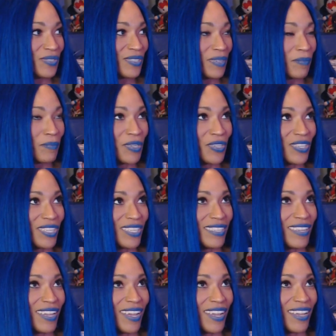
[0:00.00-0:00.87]
a million
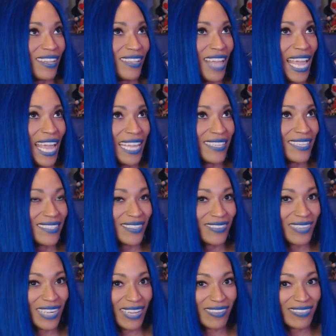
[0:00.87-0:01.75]
likes or
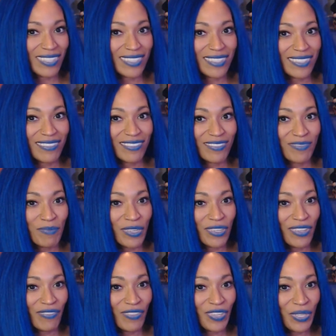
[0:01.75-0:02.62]
whatever, a
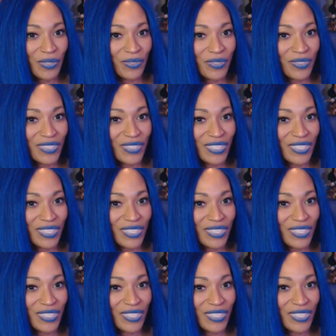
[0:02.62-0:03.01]
million views.